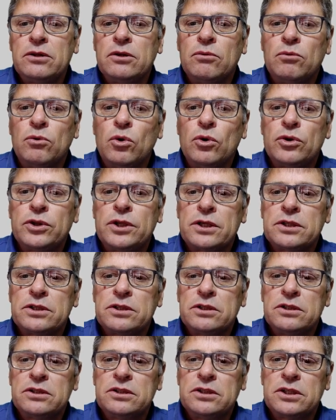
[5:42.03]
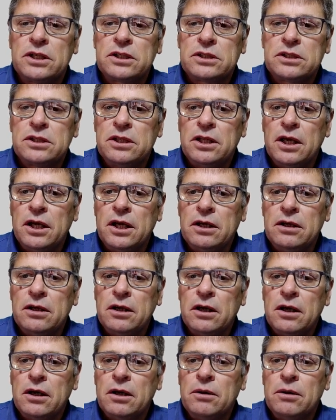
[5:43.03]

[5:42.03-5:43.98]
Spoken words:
The water just then